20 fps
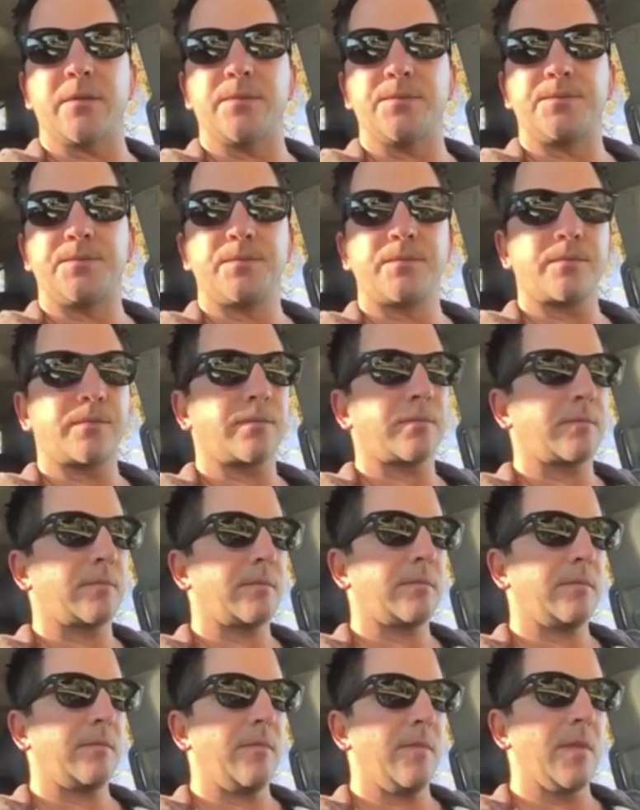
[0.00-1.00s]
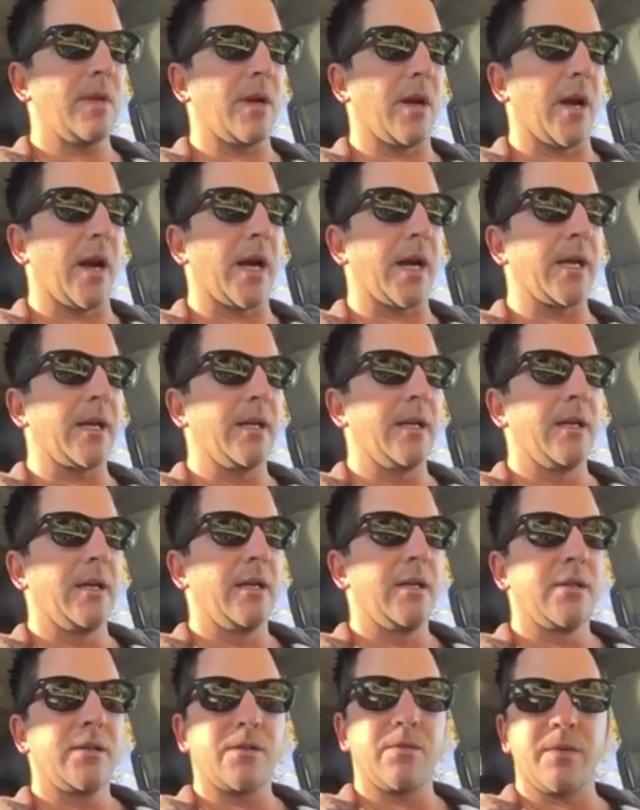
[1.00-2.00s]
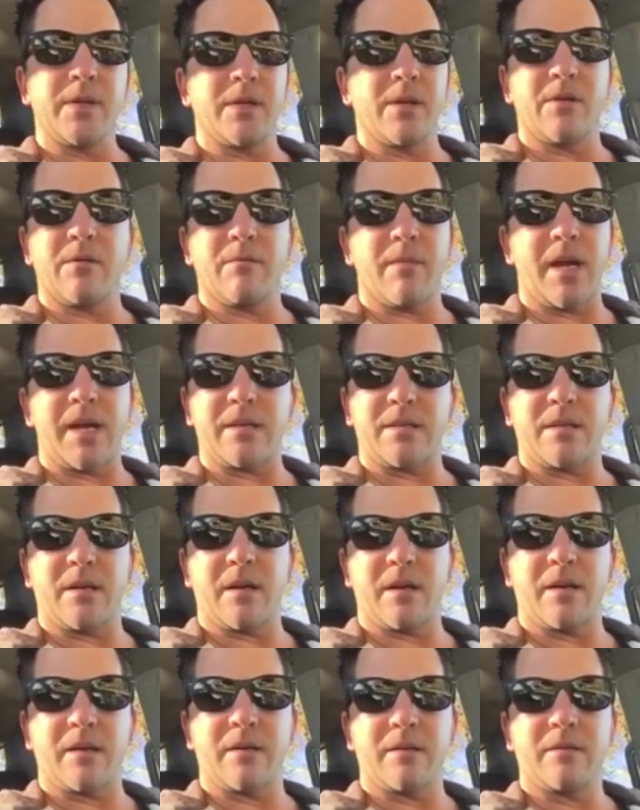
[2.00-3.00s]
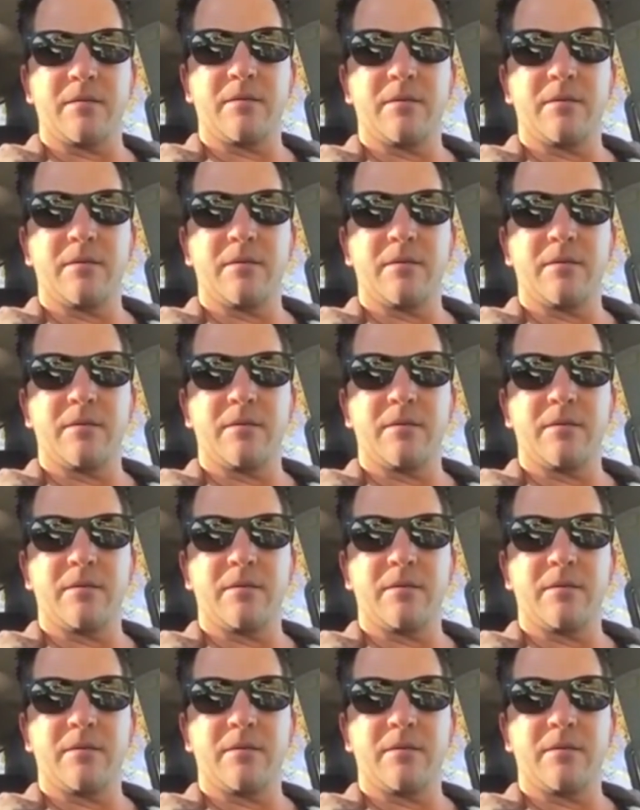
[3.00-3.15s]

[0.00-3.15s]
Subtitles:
All right? So we don't mass hire.